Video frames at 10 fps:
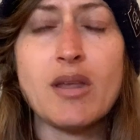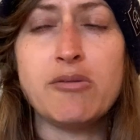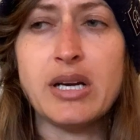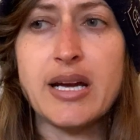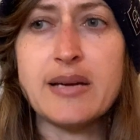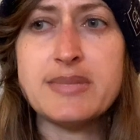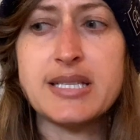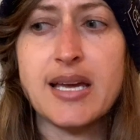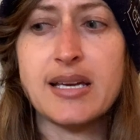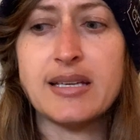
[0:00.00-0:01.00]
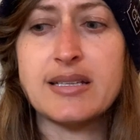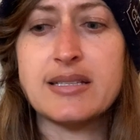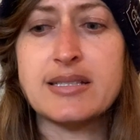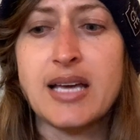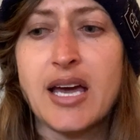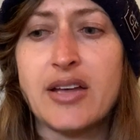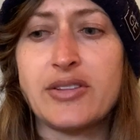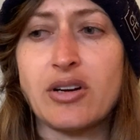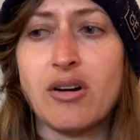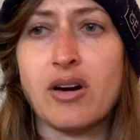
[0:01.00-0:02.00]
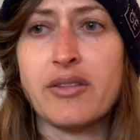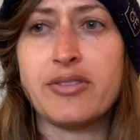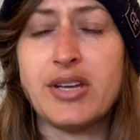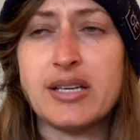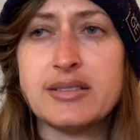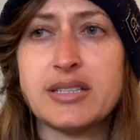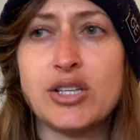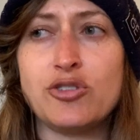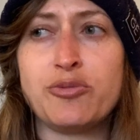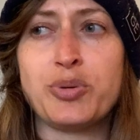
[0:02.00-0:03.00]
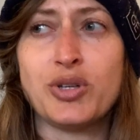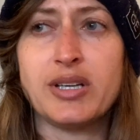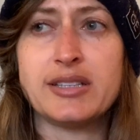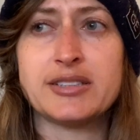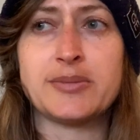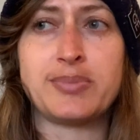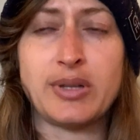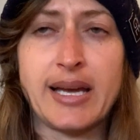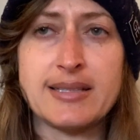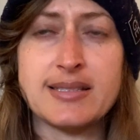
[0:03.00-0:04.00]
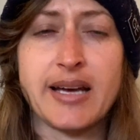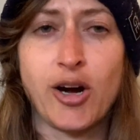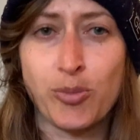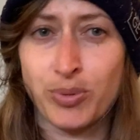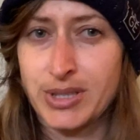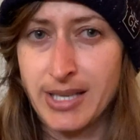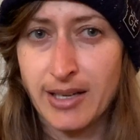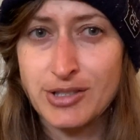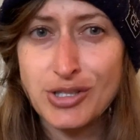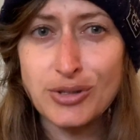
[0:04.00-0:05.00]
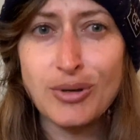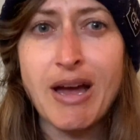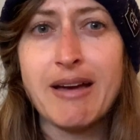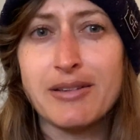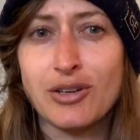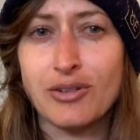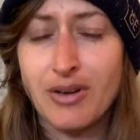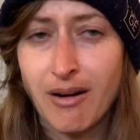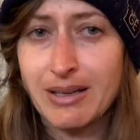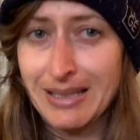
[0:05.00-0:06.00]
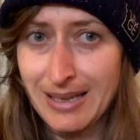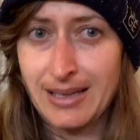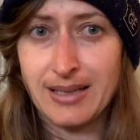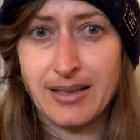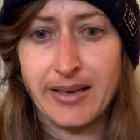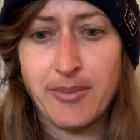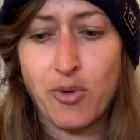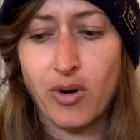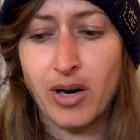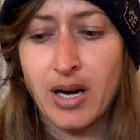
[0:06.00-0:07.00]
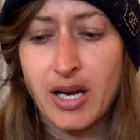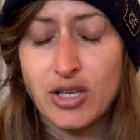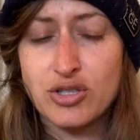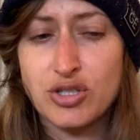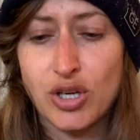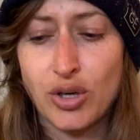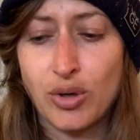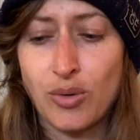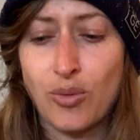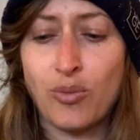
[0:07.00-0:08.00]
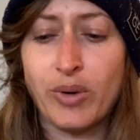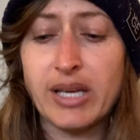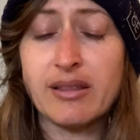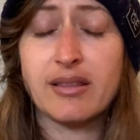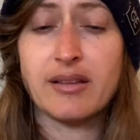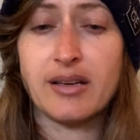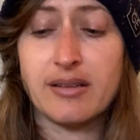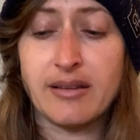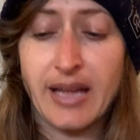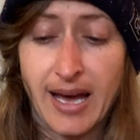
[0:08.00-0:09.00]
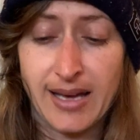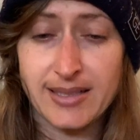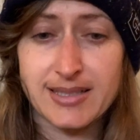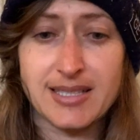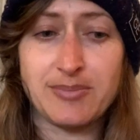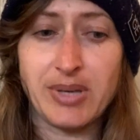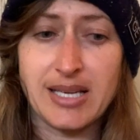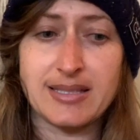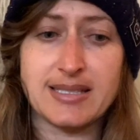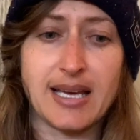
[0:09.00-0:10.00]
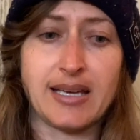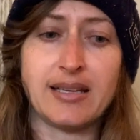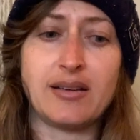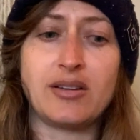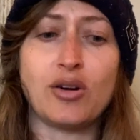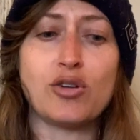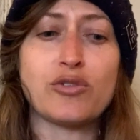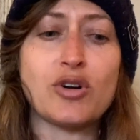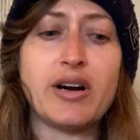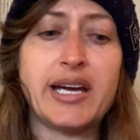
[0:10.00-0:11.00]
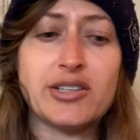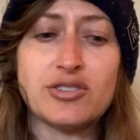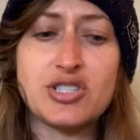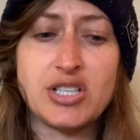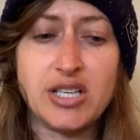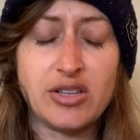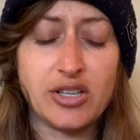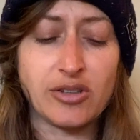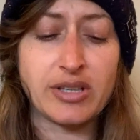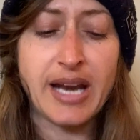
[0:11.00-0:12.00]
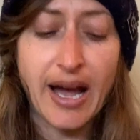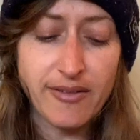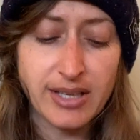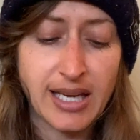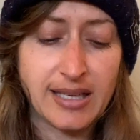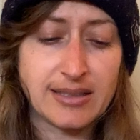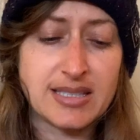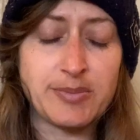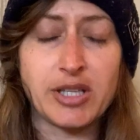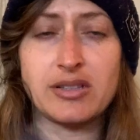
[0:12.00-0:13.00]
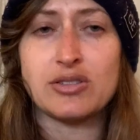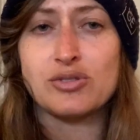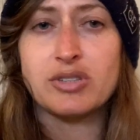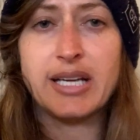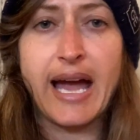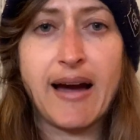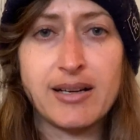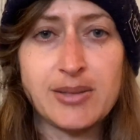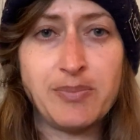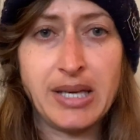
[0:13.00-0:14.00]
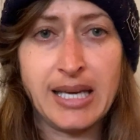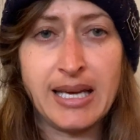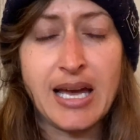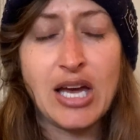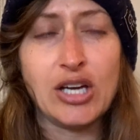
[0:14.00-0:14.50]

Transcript: what i am saying is there are things that you've put into place to help protect you that are not needed anymore so with that being said, the overall energy that you're navigating this month is learning how to be